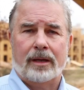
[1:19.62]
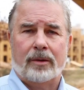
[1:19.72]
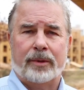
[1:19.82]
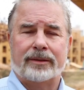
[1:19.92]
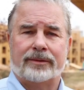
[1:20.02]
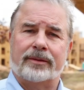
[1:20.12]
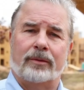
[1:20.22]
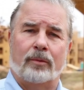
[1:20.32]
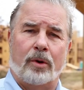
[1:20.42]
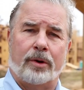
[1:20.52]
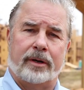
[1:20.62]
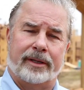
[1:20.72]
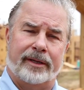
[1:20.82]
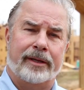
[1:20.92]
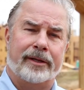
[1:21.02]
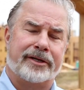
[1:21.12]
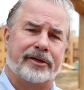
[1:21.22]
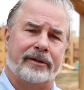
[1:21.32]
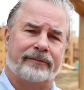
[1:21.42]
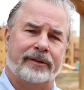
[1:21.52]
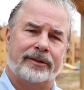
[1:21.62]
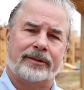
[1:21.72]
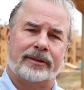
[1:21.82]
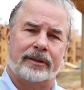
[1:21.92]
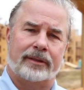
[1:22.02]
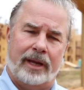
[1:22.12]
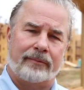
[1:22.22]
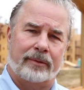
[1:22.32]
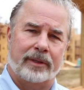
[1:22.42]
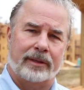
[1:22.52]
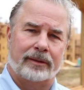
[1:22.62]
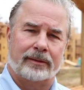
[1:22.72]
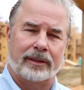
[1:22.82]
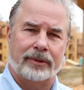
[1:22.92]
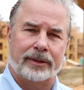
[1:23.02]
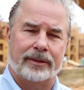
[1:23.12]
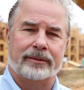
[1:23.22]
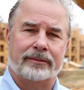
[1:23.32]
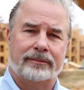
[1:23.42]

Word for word: We consider water and energy efficiency in every building that we do.